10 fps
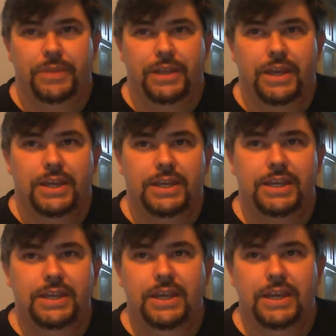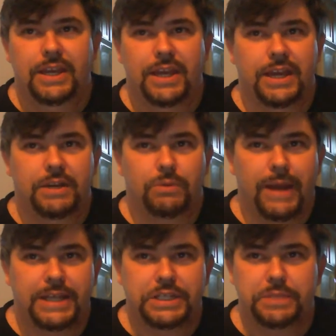He and
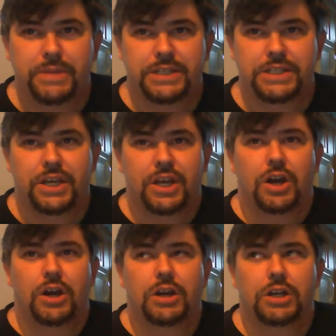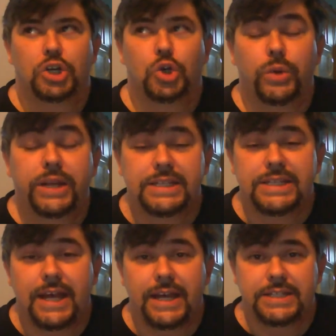Erasmus are
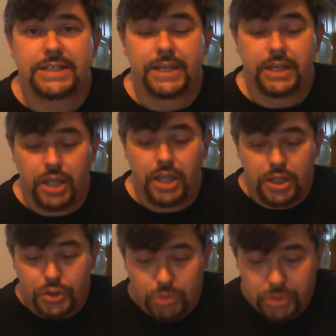criticizing through